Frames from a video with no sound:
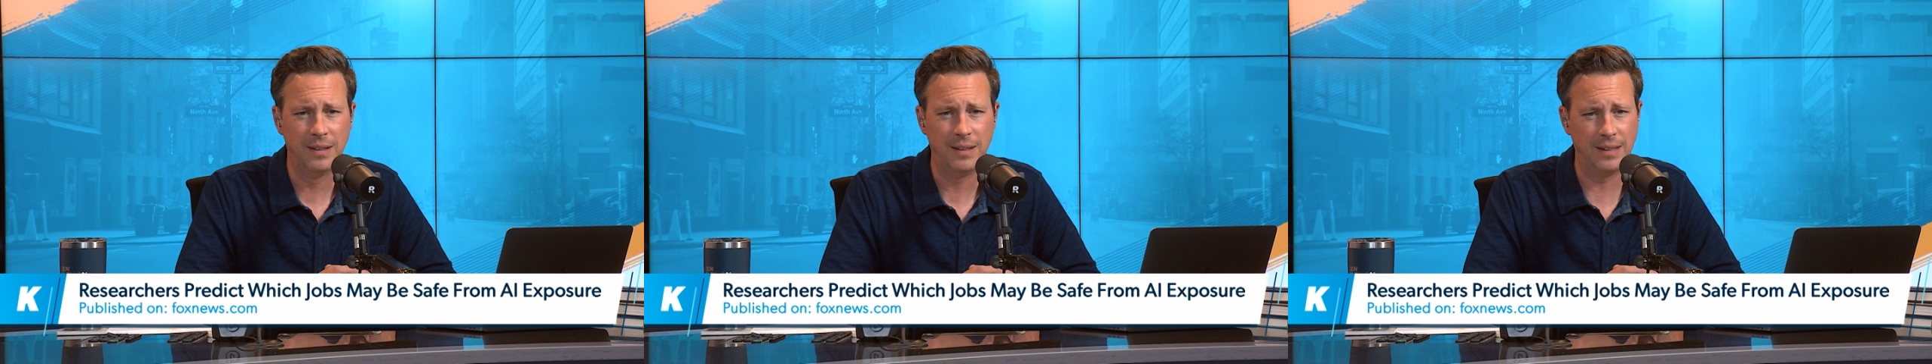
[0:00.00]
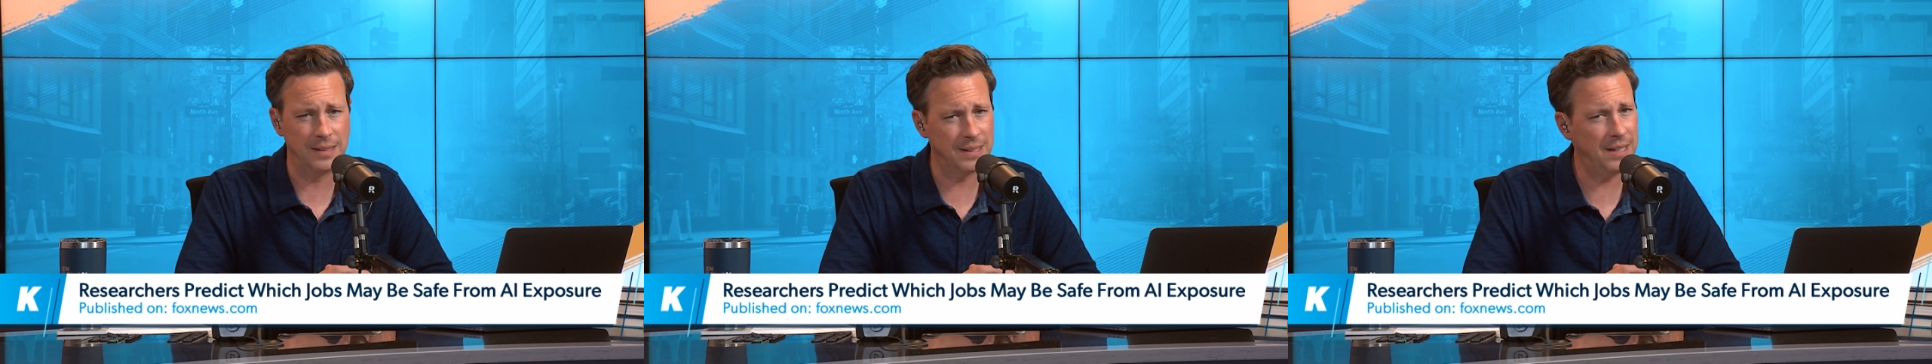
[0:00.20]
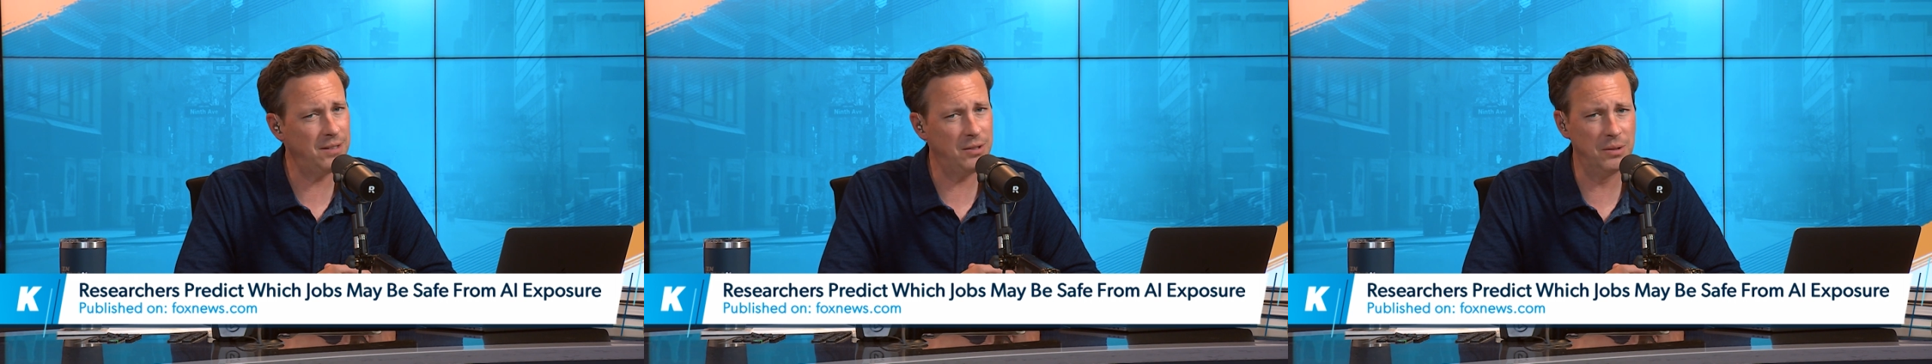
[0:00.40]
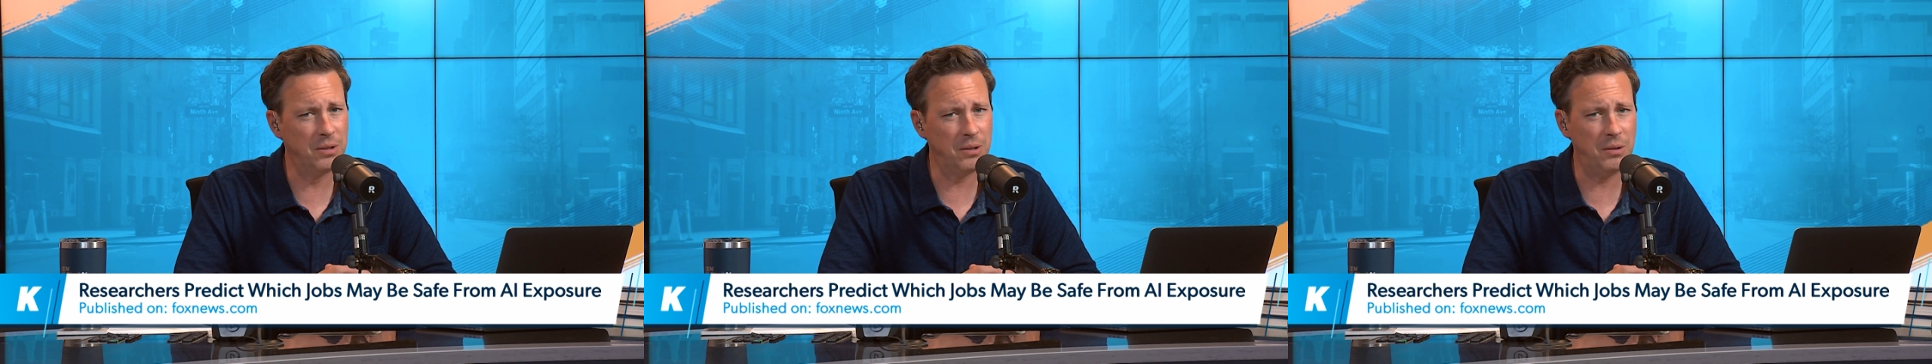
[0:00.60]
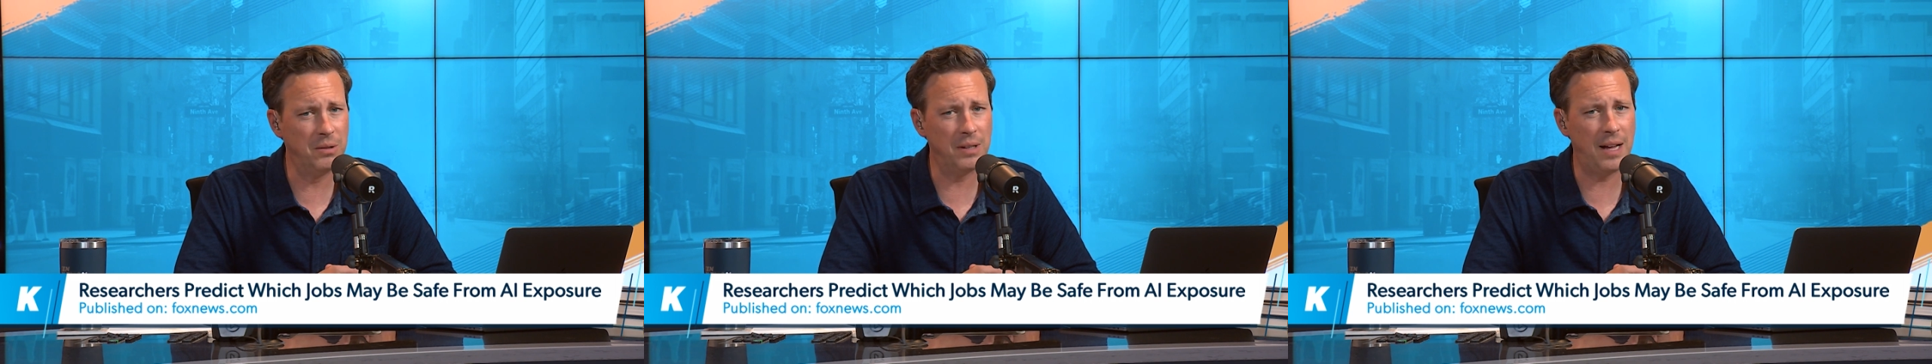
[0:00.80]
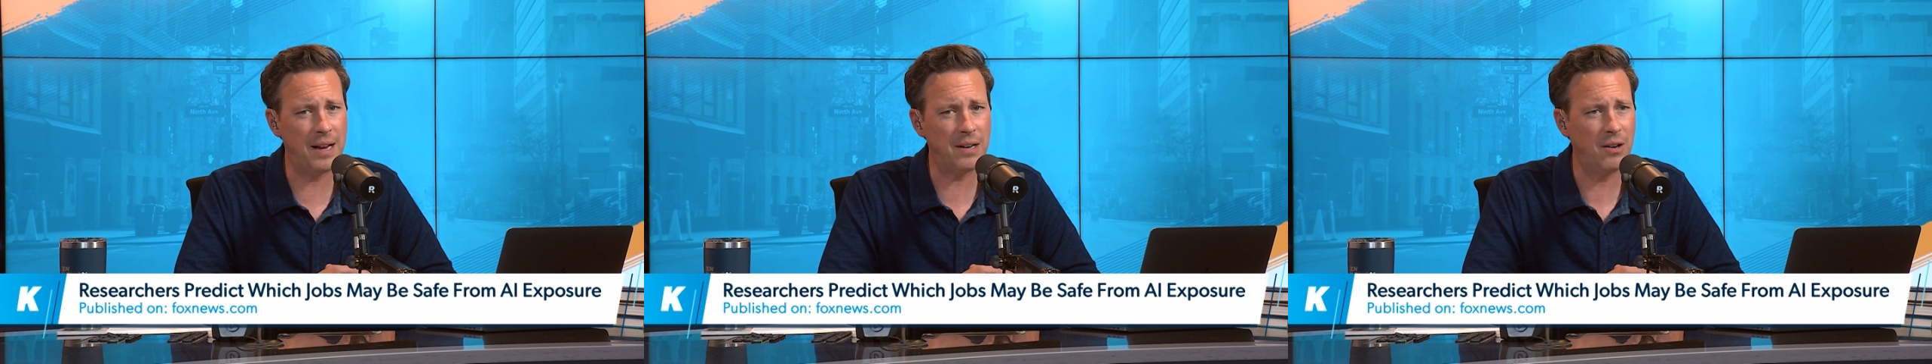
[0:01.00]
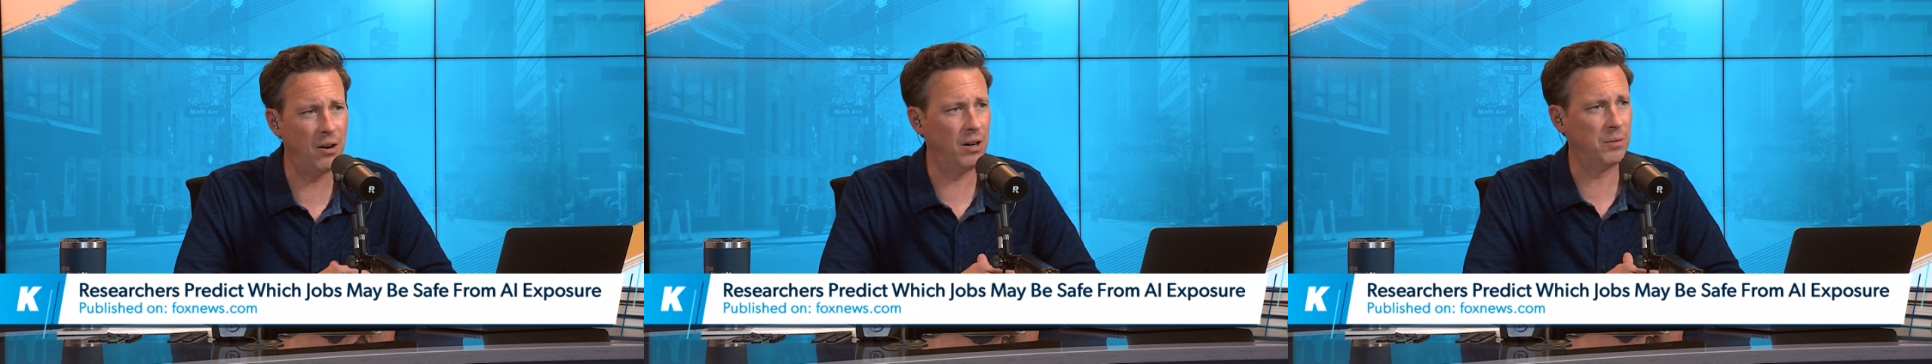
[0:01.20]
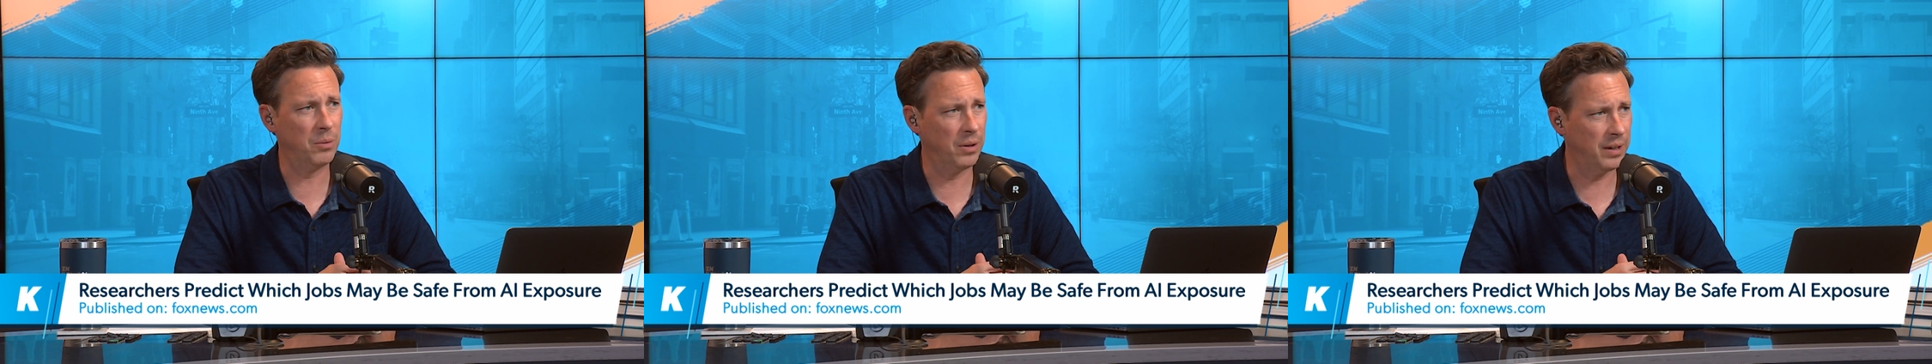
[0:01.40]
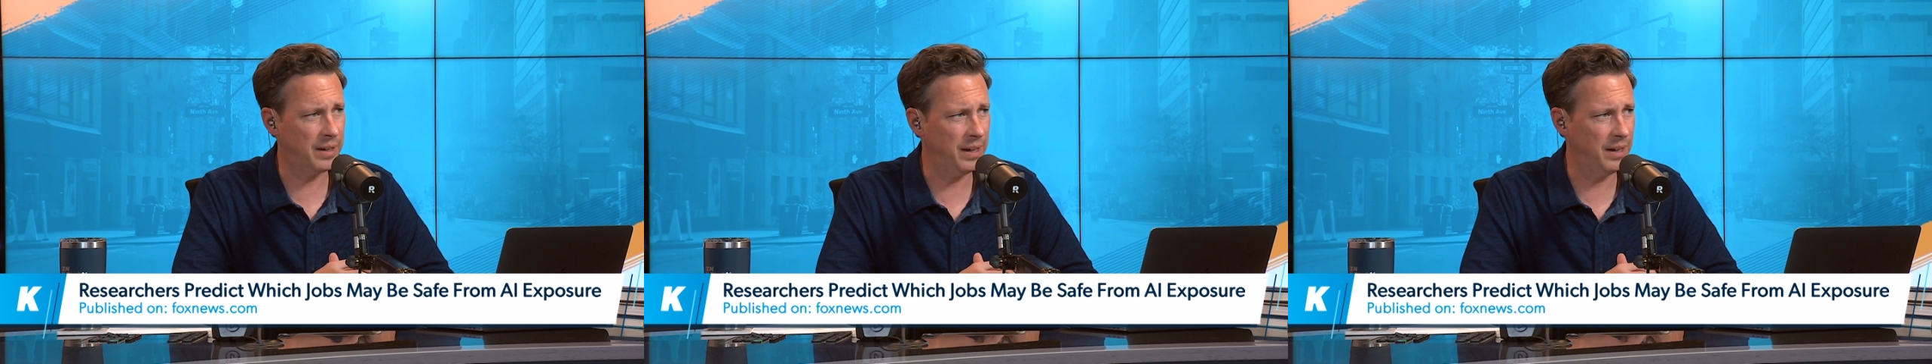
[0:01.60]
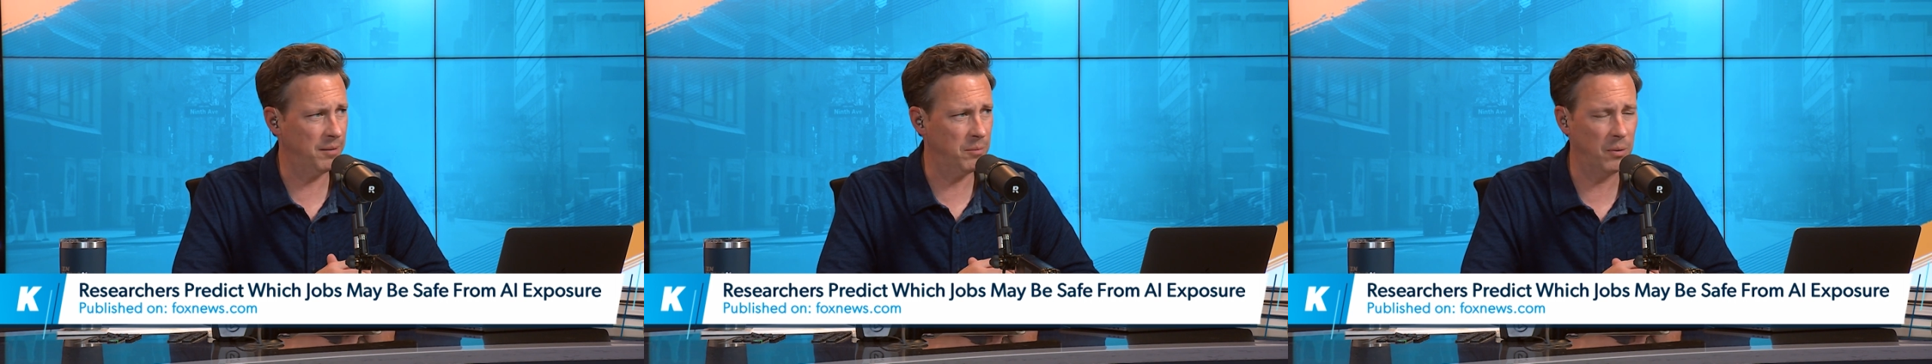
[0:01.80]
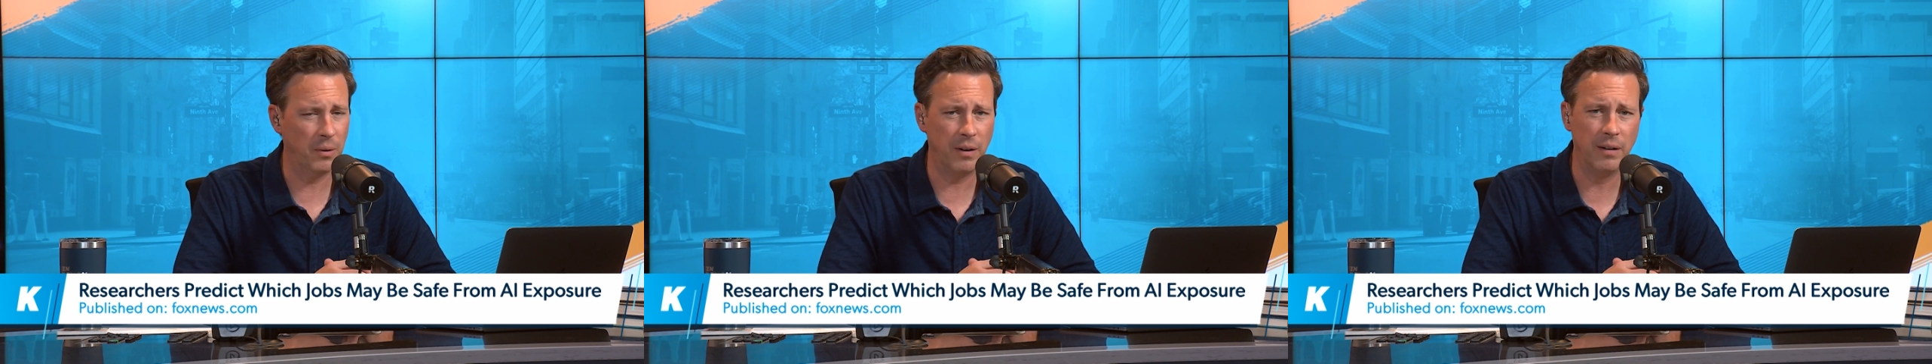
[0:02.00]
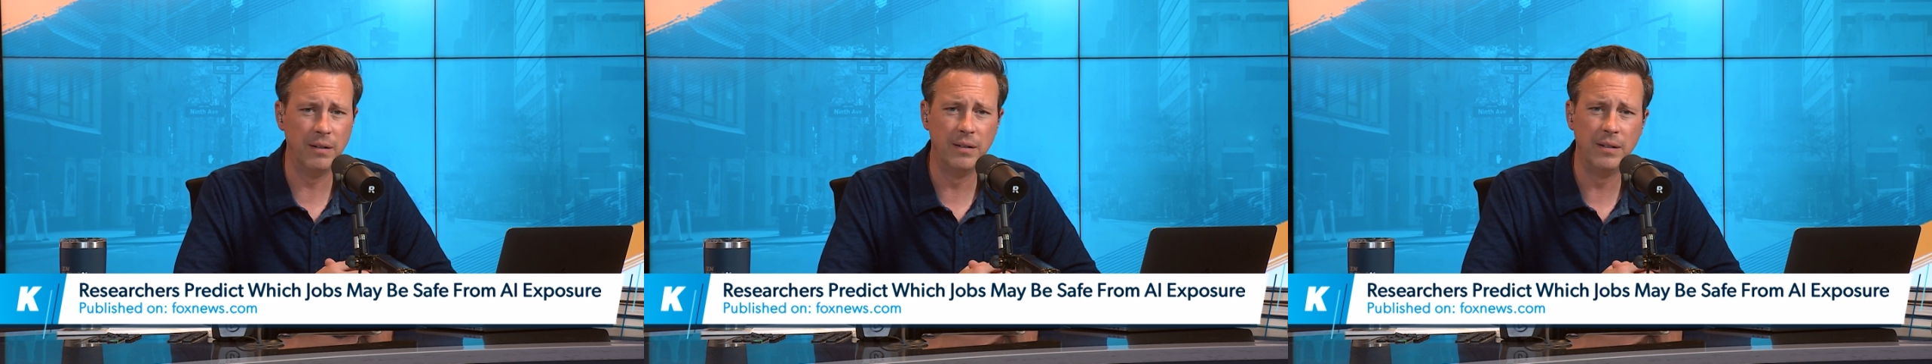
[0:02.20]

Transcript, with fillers: And he's not doing a whole lot of hard work anymore.